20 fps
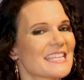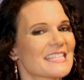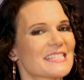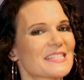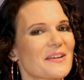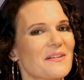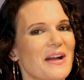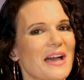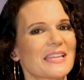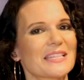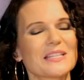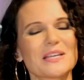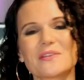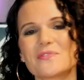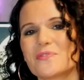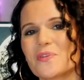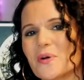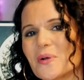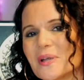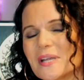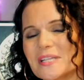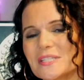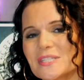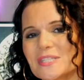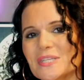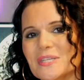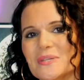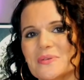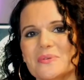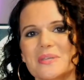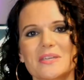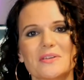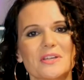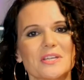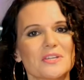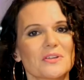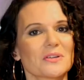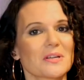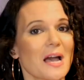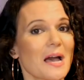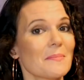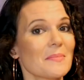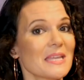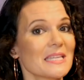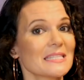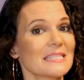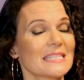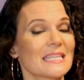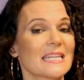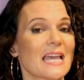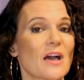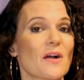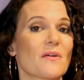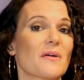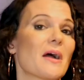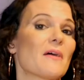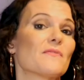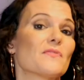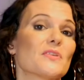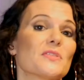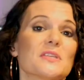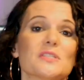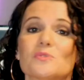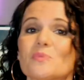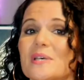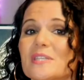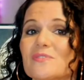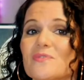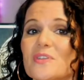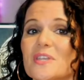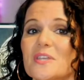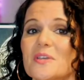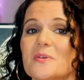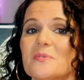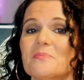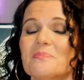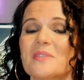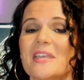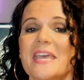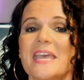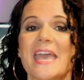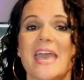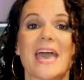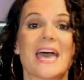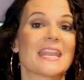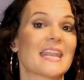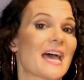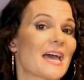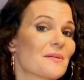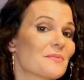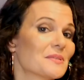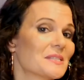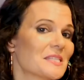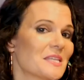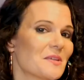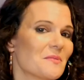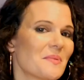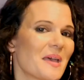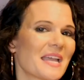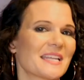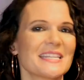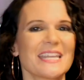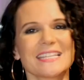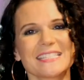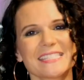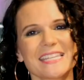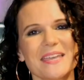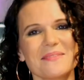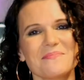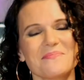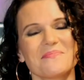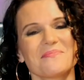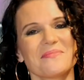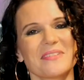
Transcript: So I look forward to hearing your comments and how helpful this was for you, and I will see you back next time.